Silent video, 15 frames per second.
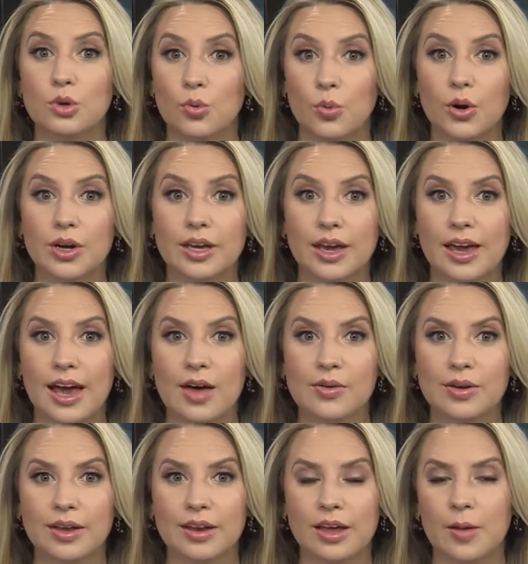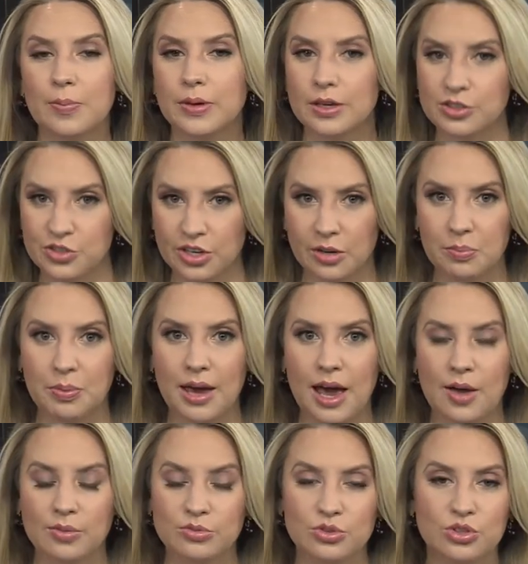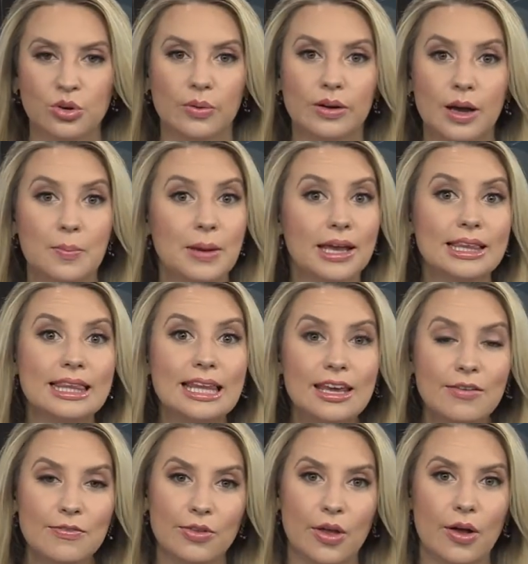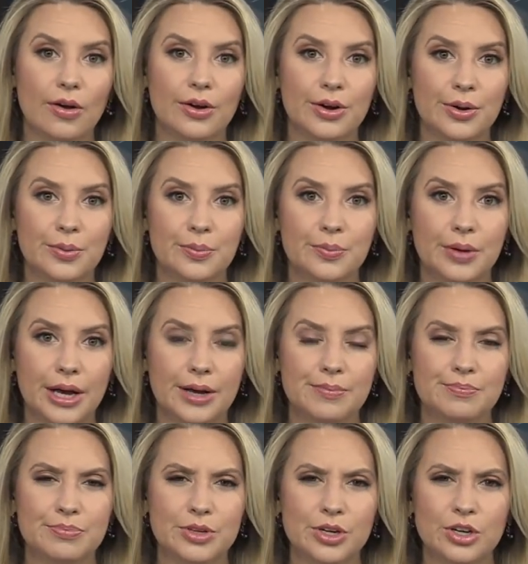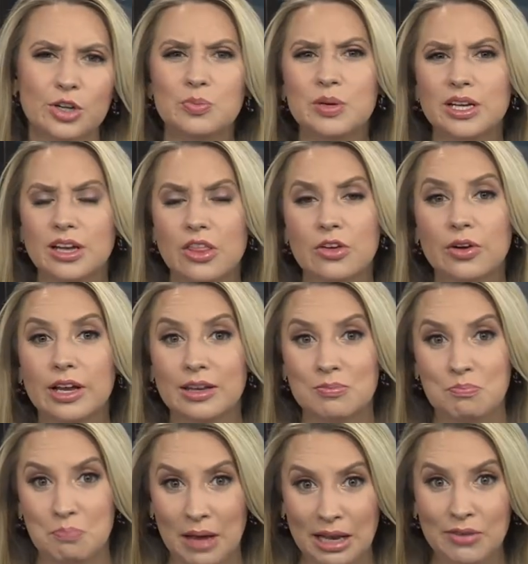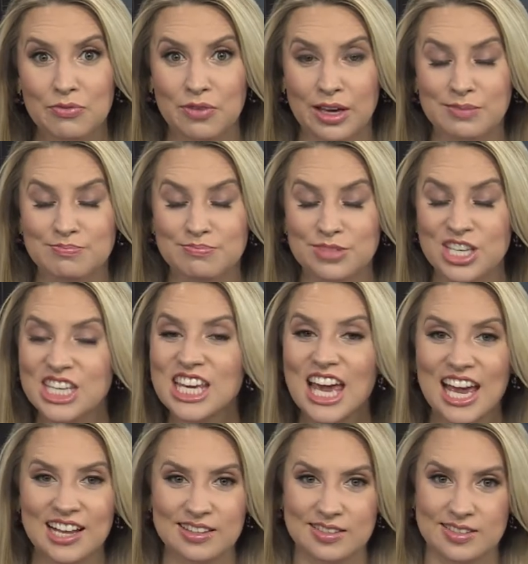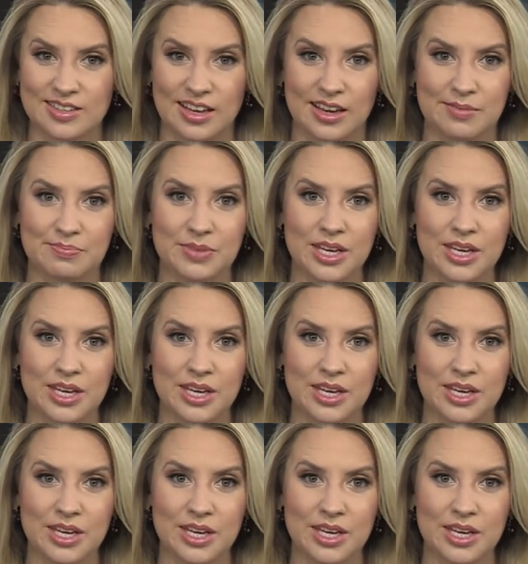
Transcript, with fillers: Working out can help you shed pounds, tone up, and live longer, but there could be another hidden benefit you can't see.